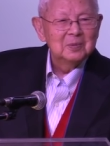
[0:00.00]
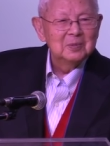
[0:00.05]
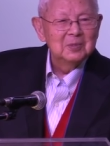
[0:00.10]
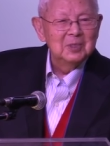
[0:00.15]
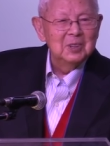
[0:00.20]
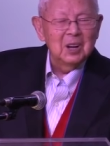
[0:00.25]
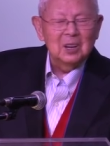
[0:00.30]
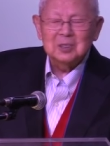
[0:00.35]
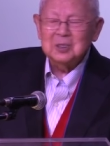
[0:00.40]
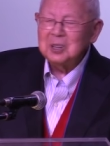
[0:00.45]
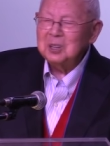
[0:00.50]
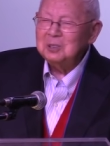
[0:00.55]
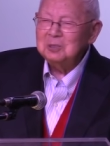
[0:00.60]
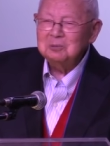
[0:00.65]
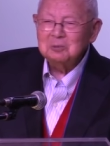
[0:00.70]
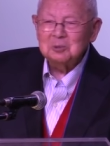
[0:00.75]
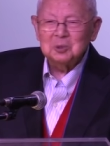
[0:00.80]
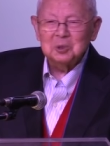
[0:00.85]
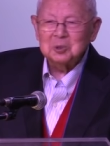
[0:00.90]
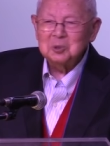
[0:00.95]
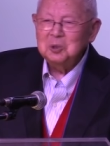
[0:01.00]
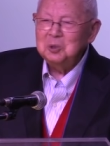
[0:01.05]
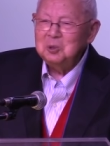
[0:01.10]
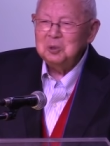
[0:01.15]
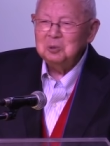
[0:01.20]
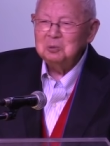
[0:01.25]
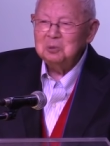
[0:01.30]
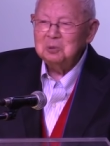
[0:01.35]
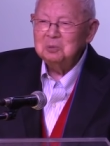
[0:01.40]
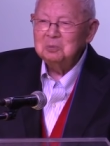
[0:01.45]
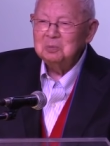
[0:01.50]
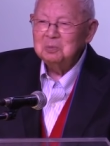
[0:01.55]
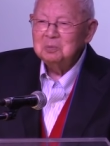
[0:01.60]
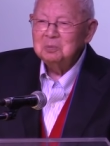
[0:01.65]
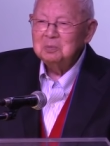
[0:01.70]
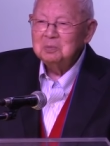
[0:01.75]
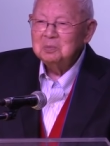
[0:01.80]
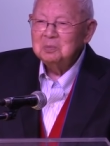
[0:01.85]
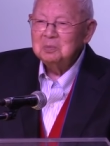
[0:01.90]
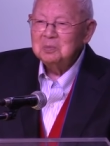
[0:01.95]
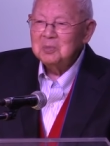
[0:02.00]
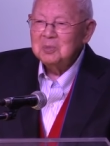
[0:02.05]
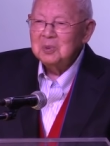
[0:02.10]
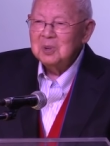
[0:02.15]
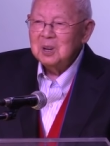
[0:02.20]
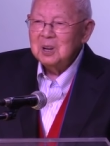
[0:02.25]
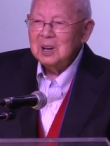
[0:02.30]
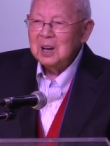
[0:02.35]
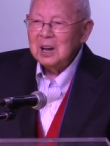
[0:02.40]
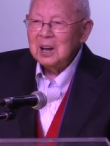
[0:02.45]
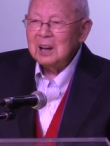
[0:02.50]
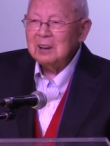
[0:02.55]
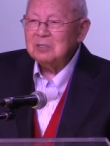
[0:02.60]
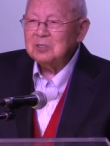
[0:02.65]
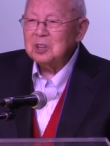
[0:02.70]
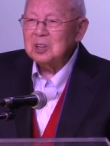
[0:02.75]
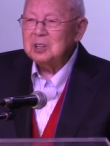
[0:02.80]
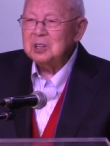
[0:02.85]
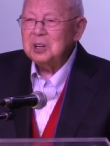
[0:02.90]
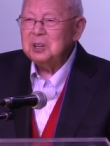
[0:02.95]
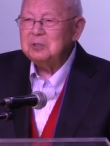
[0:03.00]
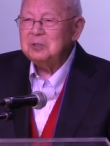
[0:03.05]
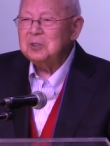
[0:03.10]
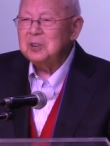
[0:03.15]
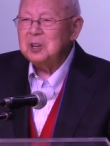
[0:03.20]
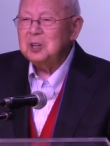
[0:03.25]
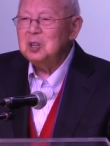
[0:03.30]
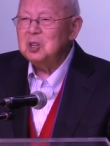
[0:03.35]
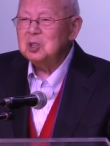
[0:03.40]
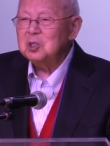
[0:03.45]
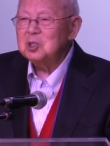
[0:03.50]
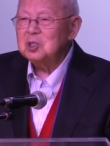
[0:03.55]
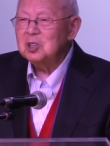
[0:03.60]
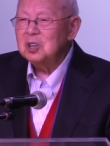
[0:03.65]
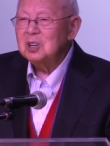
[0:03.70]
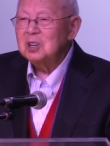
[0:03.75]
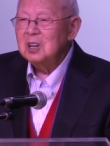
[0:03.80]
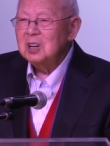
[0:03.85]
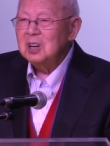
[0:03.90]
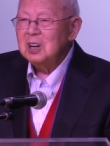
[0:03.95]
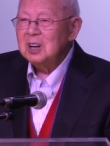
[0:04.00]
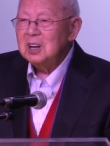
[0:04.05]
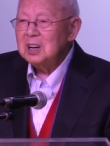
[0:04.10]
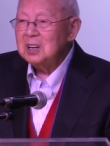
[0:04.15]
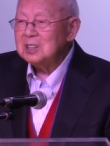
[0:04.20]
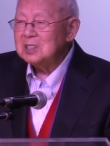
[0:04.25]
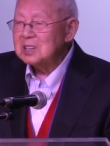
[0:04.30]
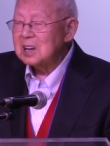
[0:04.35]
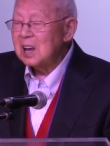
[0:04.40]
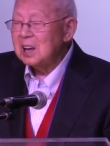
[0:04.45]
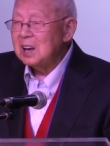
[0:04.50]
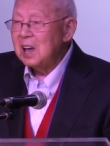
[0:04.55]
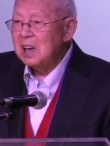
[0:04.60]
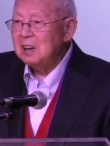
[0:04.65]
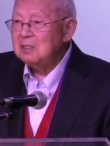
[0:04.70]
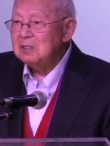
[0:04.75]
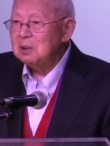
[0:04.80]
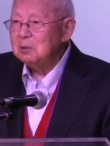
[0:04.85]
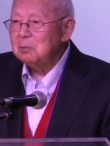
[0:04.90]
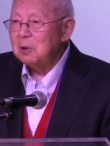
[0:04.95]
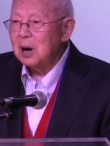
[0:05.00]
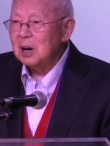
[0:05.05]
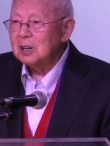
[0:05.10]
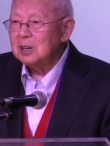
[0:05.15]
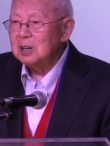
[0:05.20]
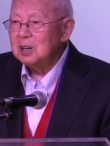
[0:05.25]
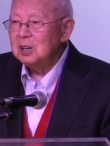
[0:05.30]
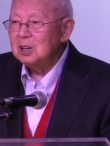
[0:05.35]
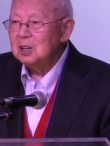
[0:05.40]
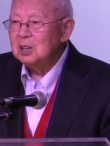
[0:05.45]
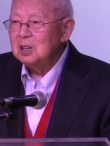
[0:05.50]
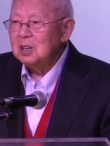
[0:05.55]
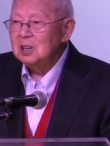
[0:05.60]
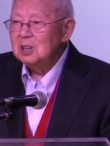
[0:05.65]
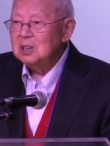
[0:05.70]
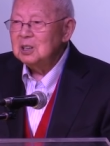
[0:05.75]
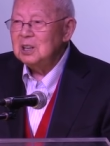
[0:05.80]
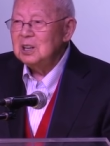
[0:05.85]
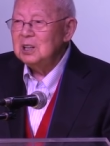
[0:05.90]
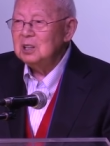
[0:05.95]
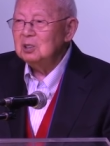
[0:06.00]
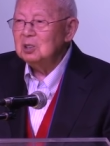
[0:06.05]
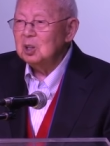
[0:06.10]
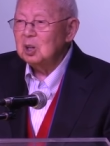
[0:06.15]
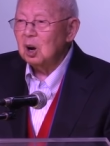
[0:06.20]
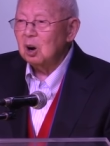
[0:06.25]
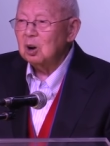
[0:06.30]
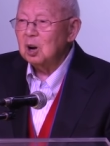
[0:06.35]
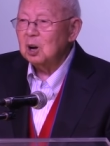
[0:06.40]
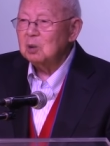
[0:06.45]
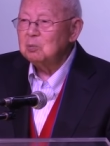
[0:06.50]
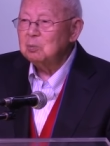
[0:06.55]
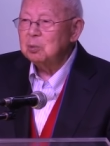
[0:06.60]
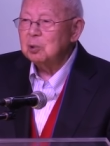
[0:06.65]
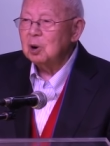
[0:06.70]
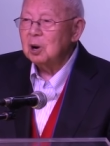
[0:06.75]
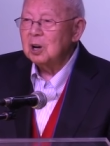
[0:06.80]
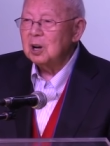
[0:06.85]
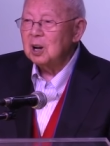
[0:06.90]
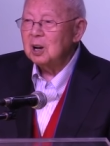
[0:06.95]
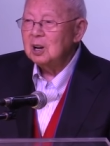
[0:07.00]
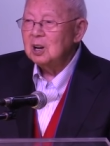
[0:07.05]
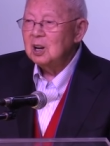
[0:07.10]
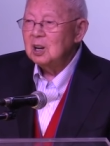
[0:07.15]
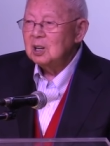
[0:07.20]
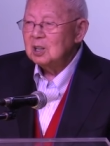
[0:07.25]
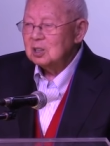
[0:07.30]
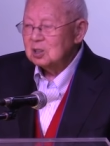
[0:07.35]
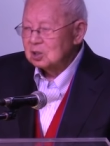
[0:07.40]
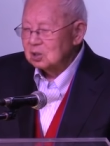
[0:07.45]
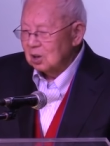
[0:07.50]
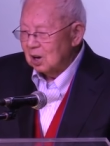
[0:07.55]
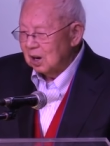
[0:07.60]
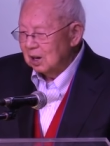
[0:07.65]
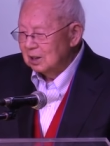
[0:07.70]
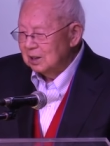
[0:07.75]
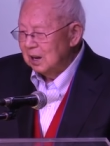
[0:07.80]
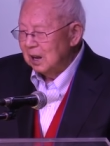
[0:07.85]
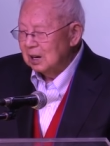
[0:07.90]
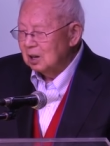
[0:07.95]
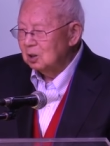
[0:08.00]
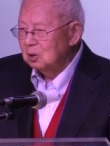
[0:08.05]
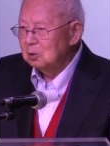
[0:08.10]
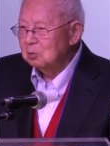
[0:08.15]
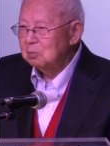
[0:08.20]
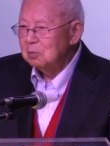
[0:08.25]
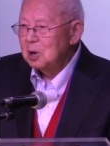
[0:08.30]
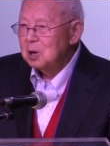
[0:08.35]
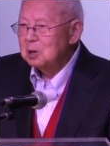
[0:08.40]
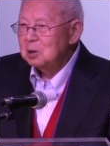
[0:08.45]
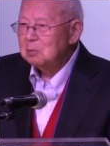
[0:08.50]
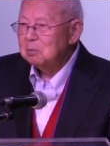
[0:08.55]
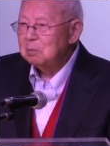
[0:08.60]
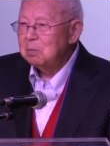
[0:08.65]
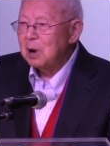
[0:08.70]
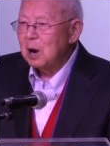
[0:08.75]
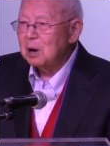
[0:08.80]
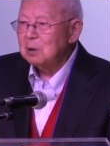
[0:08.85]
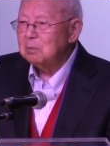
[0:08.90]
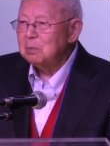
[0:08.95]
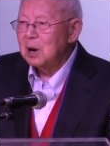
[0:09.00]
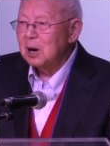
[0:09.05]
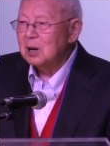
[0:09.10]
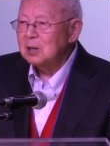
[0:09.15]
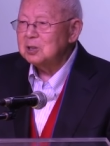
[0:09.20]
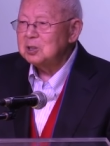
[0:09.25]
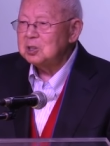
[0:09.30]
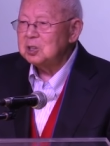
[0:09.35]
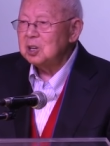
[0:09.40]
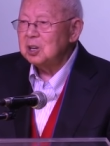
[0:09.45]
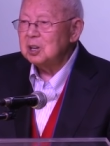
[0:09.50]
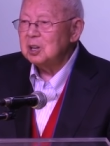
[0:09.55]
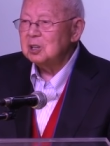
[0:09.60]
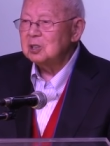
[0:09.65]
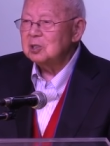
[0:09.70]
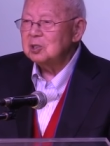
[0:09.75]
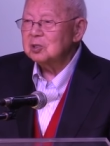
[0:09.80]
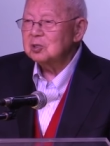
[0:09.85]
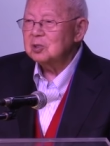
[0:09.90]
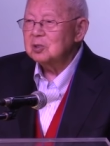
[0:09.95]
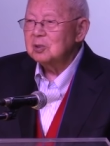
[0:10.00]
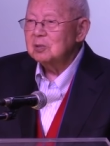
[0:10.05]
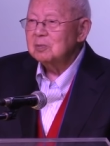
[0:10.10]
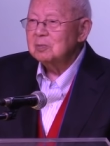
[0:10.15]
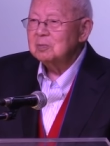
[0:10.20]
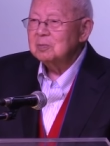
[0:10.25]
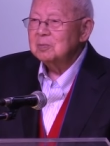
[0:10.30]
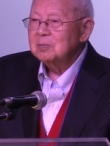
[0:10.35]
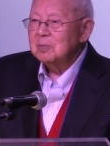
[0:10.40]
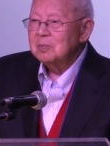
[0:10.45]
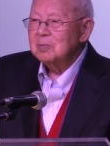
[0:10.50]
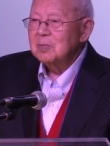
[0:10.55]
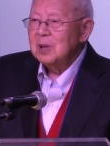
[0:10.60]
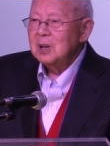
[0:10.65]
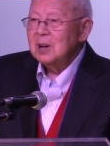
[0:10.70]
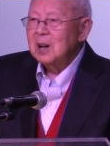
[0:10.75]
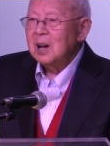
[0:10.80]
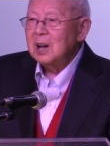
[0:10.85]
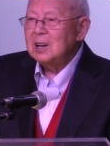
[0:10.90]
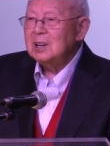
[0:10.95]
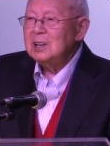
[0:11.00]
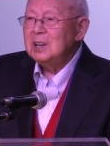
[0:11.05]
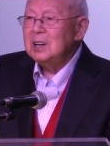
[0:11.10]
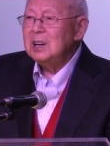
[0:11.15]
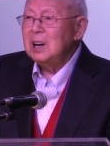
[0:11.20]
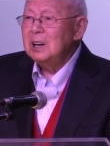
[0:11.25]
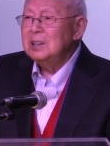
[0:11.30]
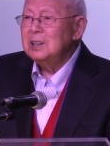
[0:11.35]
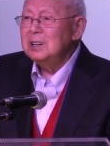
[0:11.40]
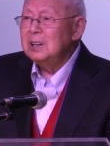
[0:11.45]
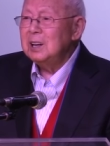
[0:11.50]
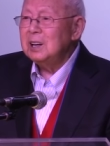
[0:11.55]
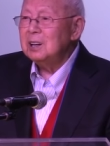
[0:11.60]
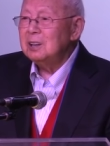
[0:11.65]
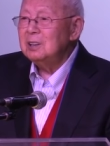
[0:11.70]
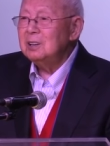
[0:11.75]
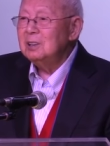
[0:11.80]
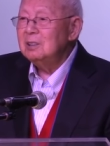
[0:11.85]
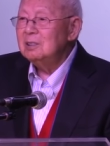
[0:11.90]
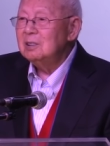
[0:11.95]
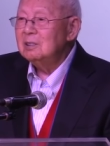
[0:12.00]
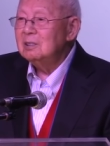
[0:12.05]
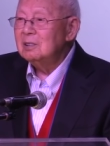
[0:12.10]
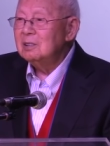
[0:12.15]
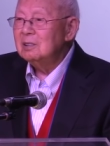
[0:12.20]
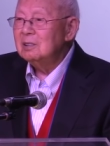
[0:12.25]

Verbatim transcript: Nothing was new. After he finished, he said everybody kneel down and pray. So I knelt by my chairs, An Indian